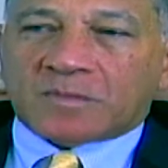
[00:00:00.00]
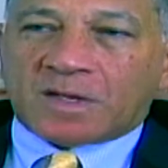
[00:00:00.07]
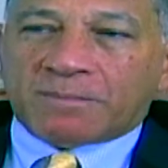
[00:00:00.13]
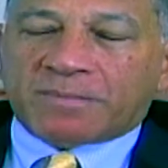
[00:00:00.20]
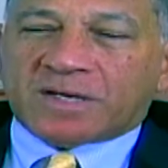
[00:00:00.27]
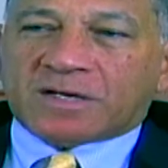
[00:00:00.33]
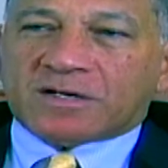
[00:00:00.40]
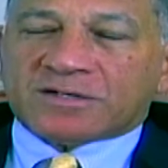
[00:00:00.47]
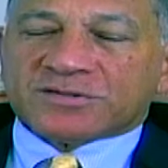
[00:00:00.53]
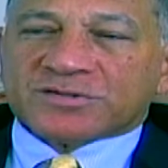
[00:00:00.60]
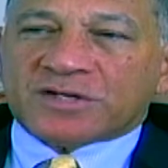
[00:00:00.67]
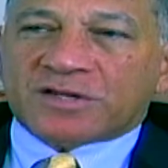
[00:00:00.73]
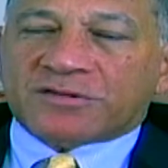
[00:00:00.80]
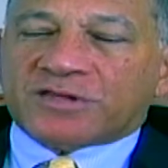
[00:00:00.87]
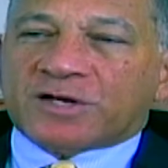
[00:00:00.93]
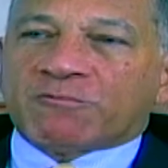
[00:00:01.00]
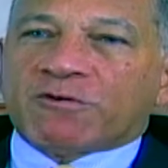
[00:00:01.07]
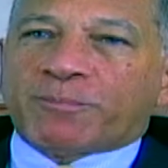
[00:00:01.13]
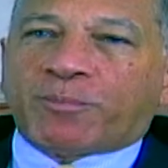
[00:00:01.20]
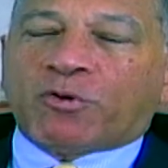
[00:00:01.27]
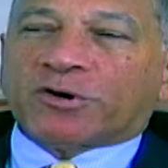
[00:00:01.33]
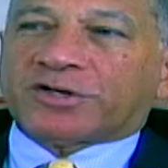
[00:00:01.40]
because they're
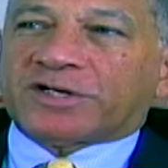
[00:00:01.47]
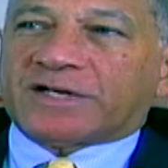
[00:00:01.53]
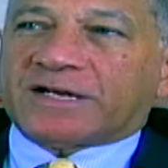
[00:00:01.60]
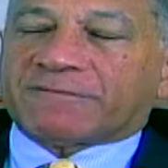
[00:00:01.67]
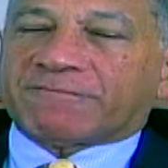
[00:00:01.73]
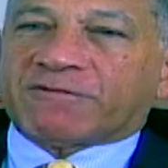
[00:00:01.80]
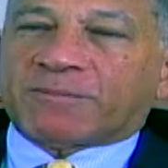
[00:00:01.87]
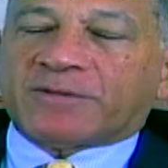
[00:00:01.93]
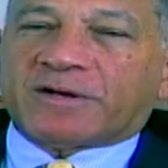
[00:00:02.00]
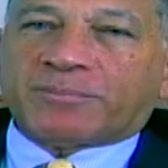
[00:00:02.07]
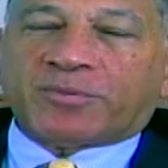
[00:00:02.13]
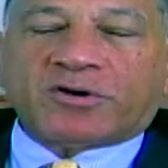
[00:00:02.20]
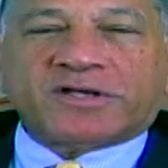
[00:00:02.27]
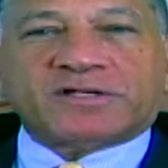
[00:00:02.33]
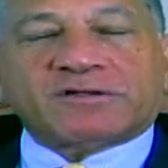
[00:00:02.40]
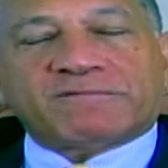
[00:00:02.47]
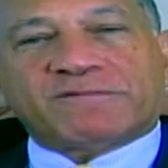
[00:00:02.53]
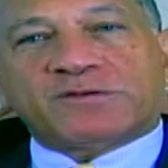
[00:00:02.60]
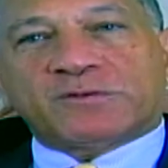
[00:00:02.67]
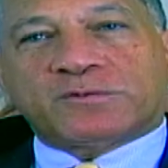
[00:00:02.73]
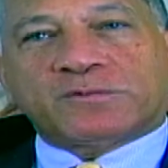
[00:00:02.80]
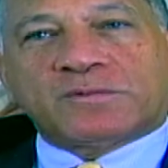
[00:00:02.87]
reporting it from their point of
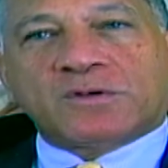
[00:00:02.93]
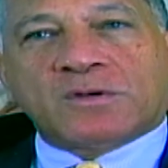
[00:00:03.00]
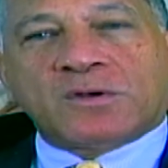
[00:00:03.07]
view.